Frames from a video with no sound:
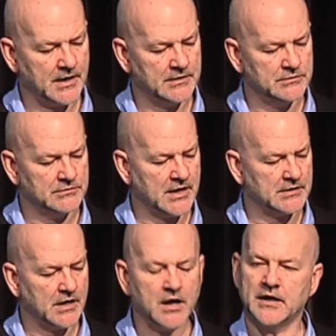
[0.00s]
And you
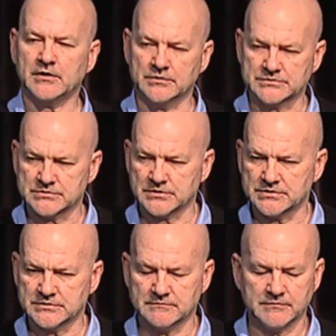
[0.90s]
get higher
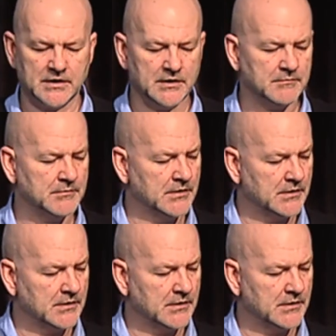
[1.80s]
concentrations of helium,